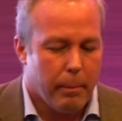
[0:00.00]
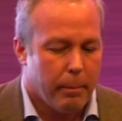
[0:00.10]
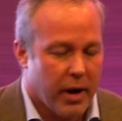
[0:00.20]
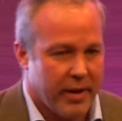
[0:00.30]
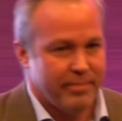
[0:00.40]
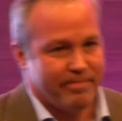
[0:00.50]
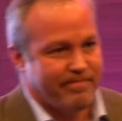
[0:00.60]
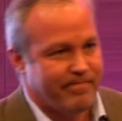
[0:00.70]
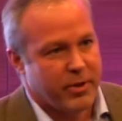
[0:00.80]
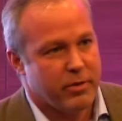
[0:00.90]
But
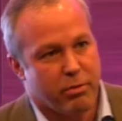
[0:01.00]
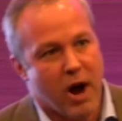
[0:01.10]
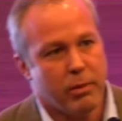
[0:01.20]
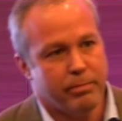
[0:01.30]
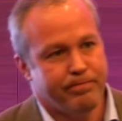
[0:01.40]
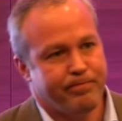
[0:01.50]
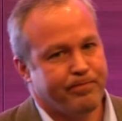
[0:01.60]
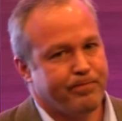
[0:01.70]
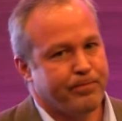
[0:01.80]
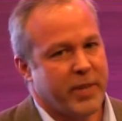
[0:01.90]
there's a problem.
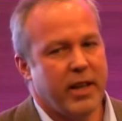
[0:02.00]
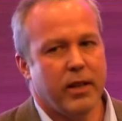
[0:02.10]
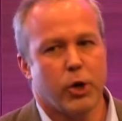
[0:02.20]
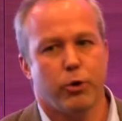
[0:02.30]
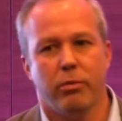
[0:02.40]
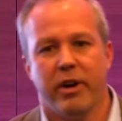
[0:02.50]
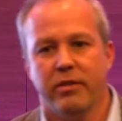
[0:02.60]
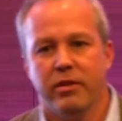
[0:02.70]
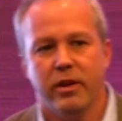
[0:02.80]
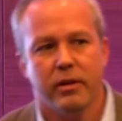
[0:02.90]
Any luxury
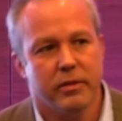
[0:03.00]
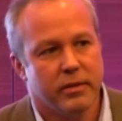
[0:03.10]
brands in here?